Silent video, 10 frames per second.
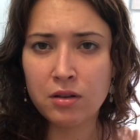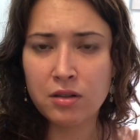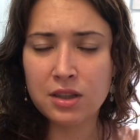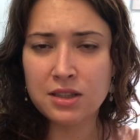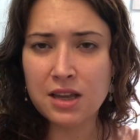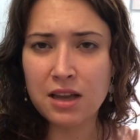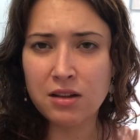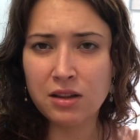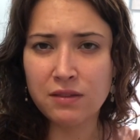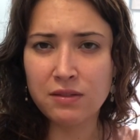the
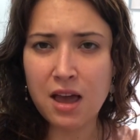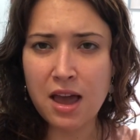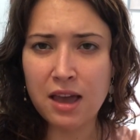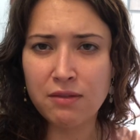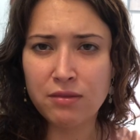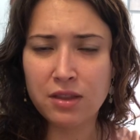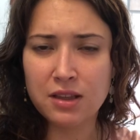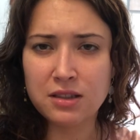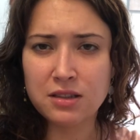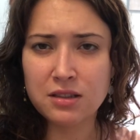cycle of life.
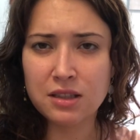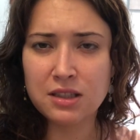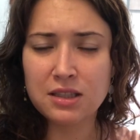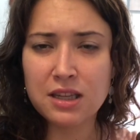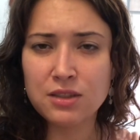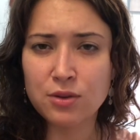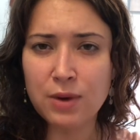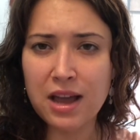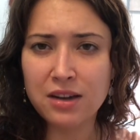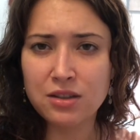This, it says
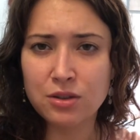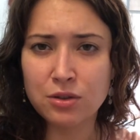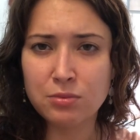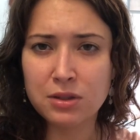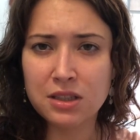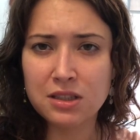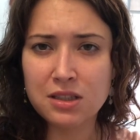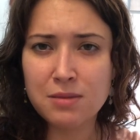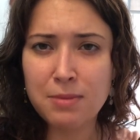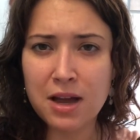gratitude, but this
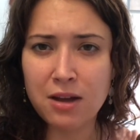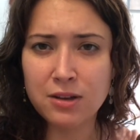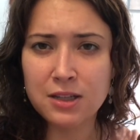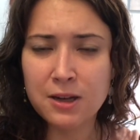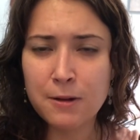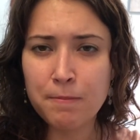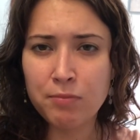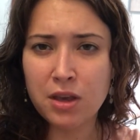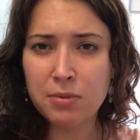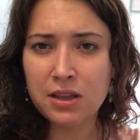is about
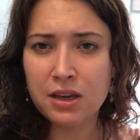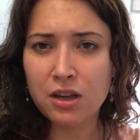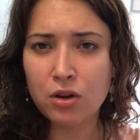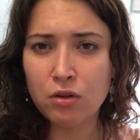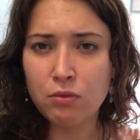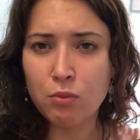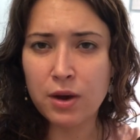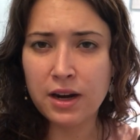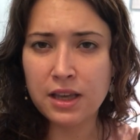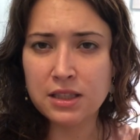maybe letting go of
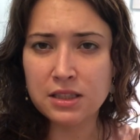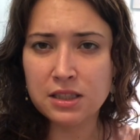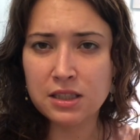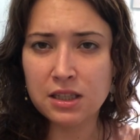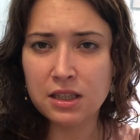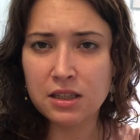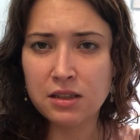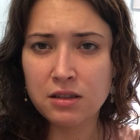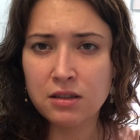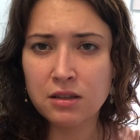one identity
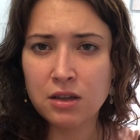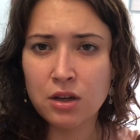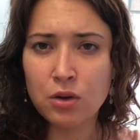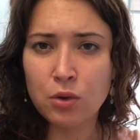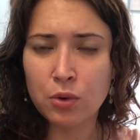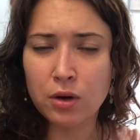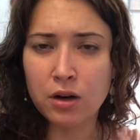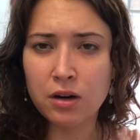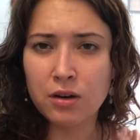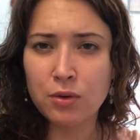
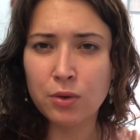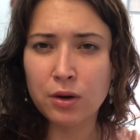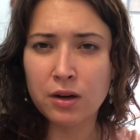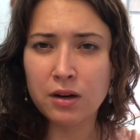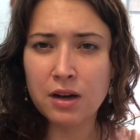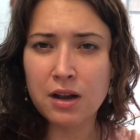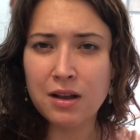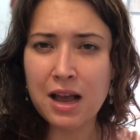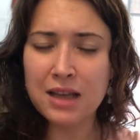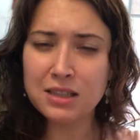or or
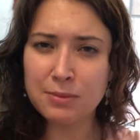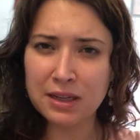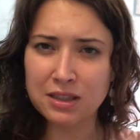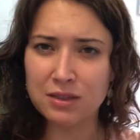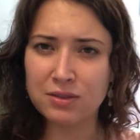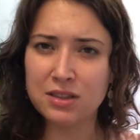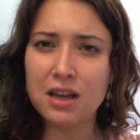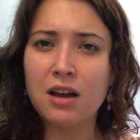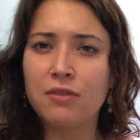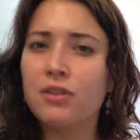aspects of
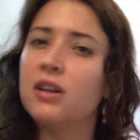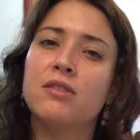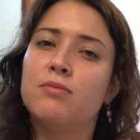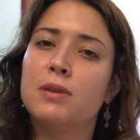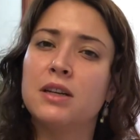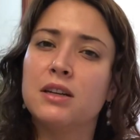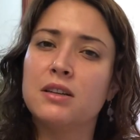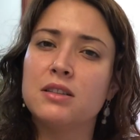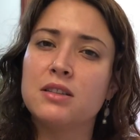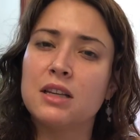self that have been
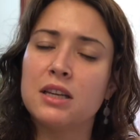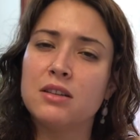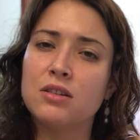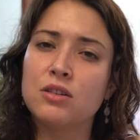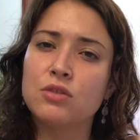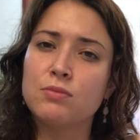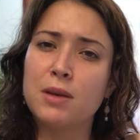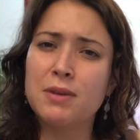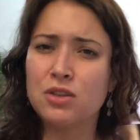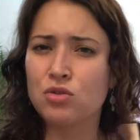in
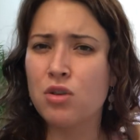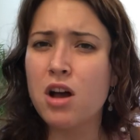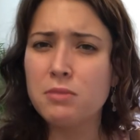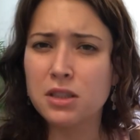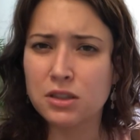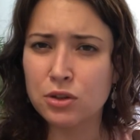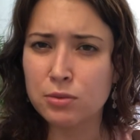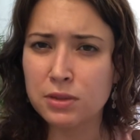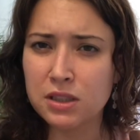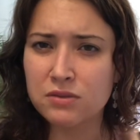maybe a trauma
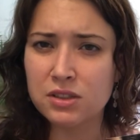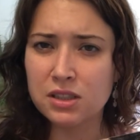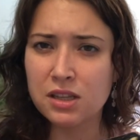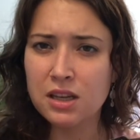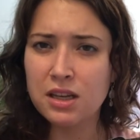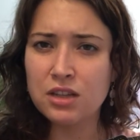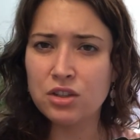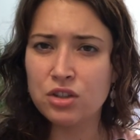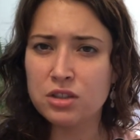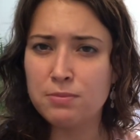loop even, and to
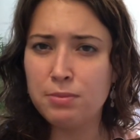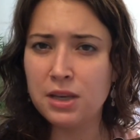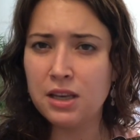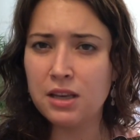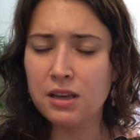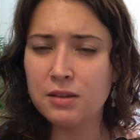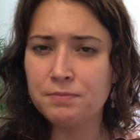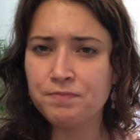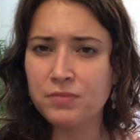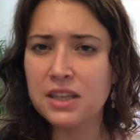just being,
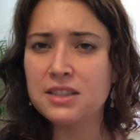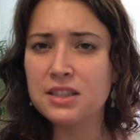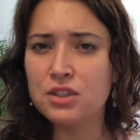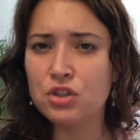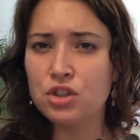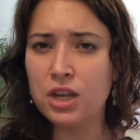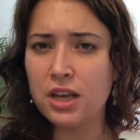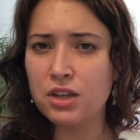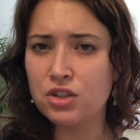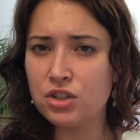it's this
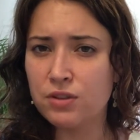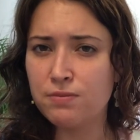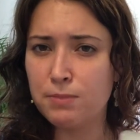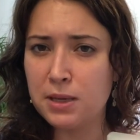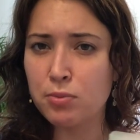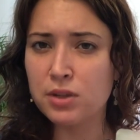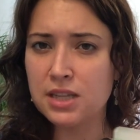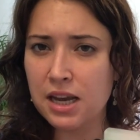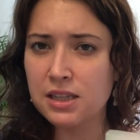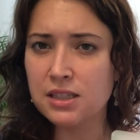change to be
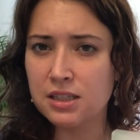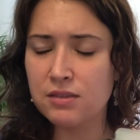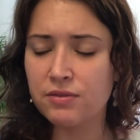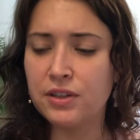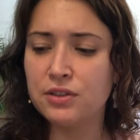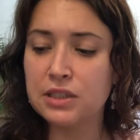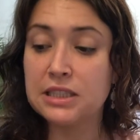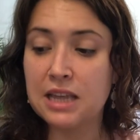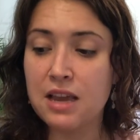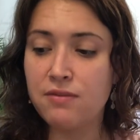protected and feel
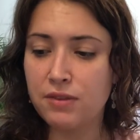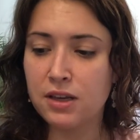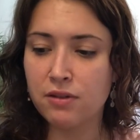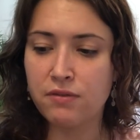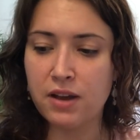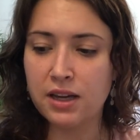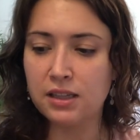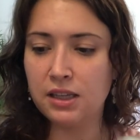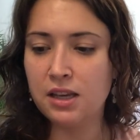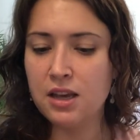safe here
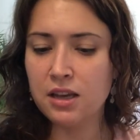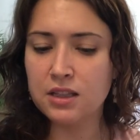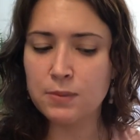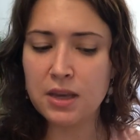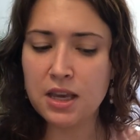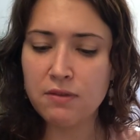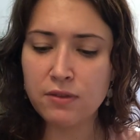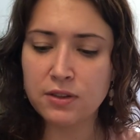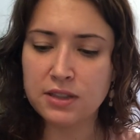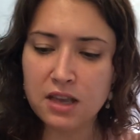finally, because we can't
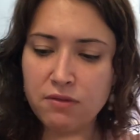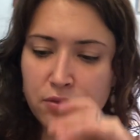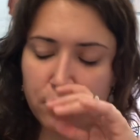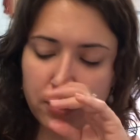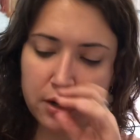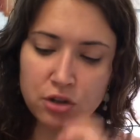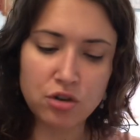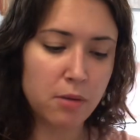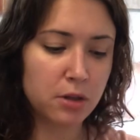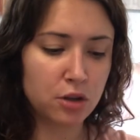feel safe if we're in a
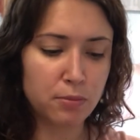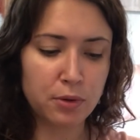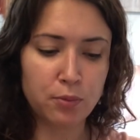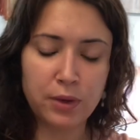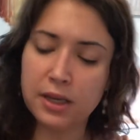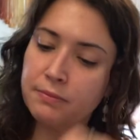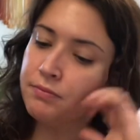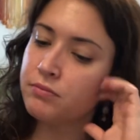trauma loop and we